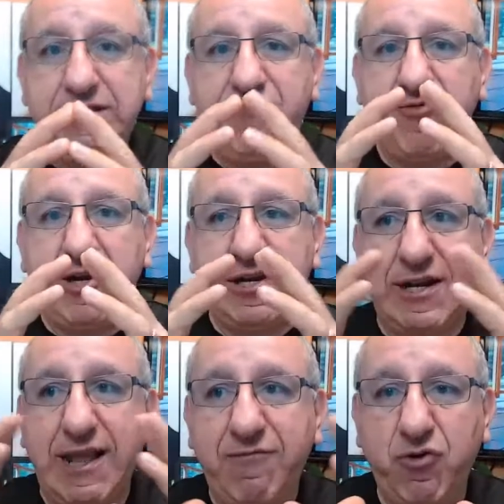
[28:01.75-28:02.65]
different
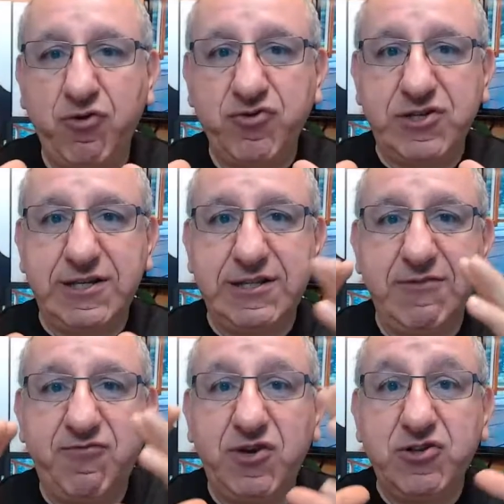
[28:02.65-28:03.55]
levels and
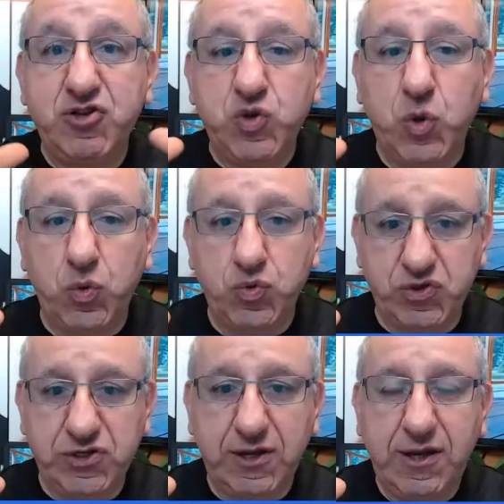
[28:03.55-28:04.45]
different
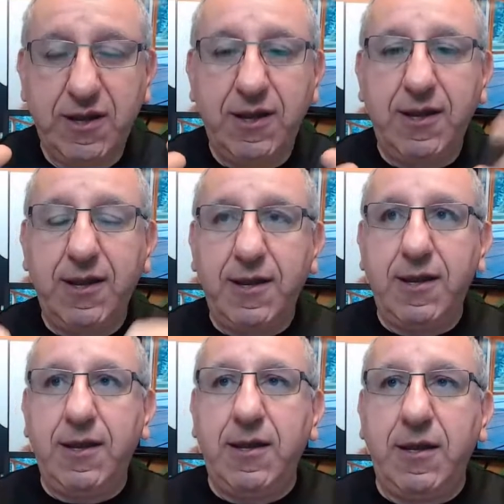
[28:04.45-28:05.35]
zones.
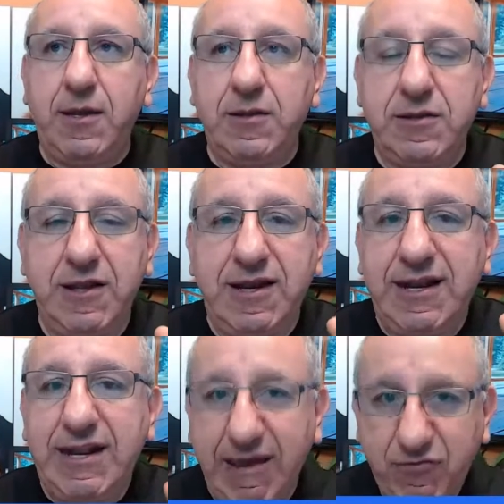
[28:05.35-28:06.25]
The
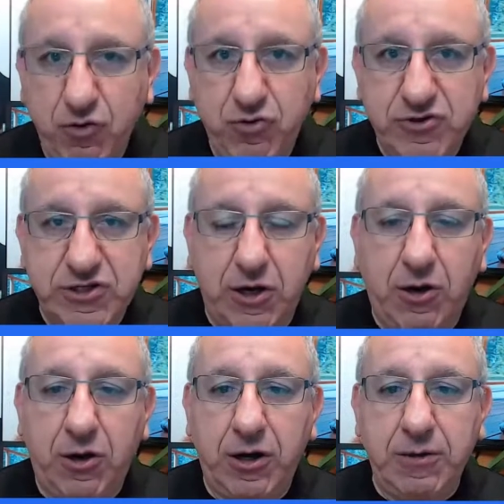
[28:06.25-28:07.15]
levels
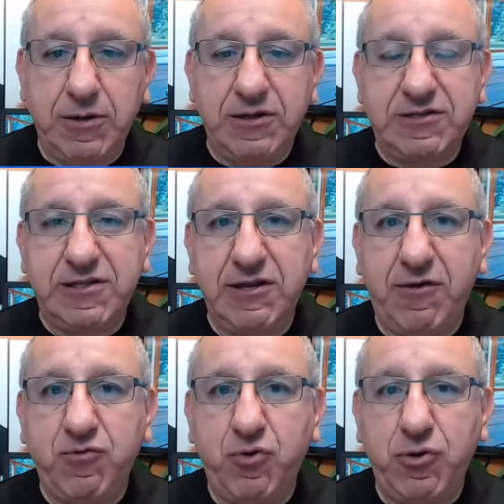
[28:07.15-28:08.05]
are, instead
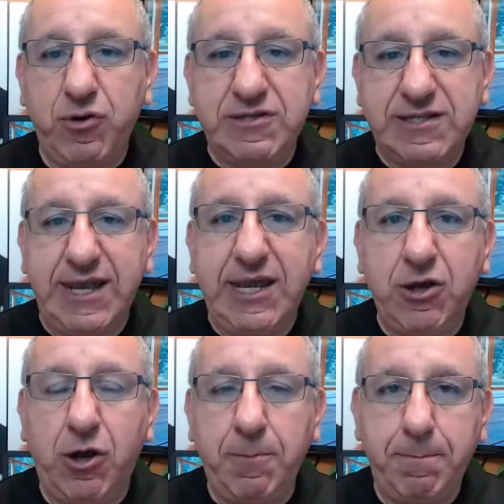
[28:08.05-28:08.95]
of
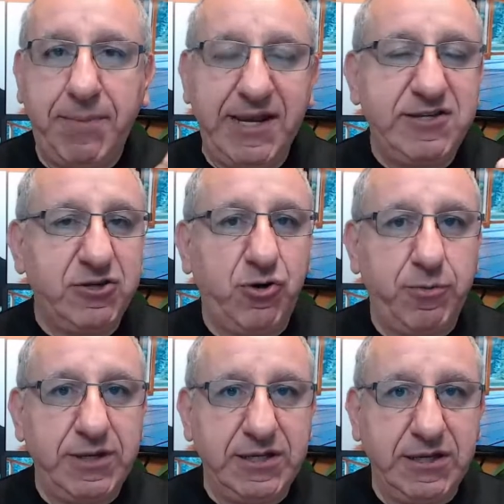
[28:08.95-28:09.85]
staying on basic
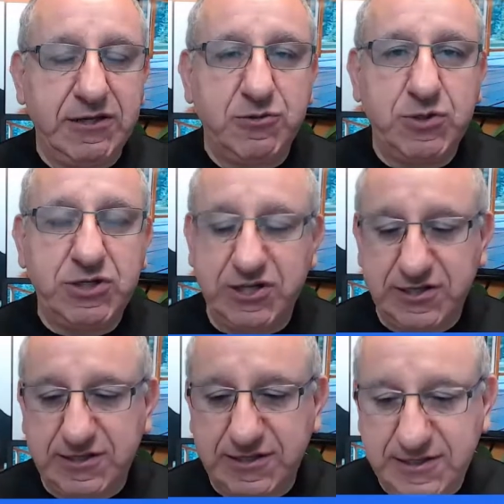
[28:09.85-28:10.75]
obedience, which
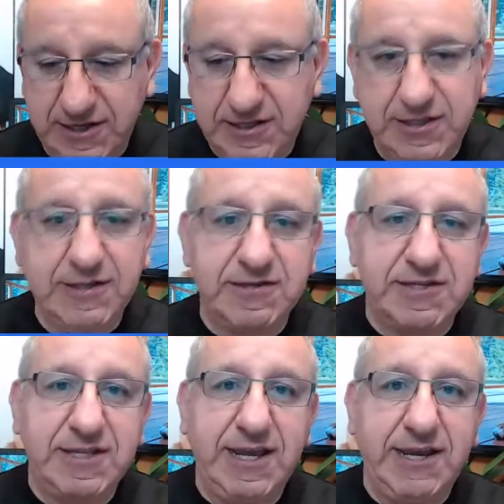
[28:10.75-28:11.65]
is sit and
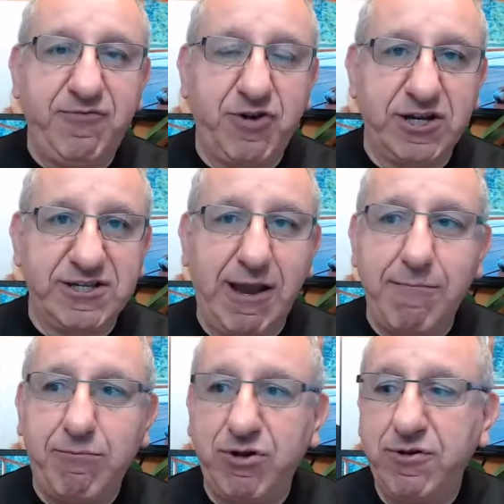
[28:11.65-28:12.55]
stay, for
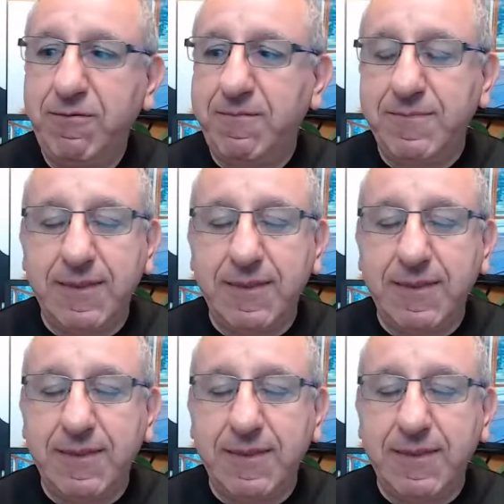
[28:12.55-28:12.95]
example,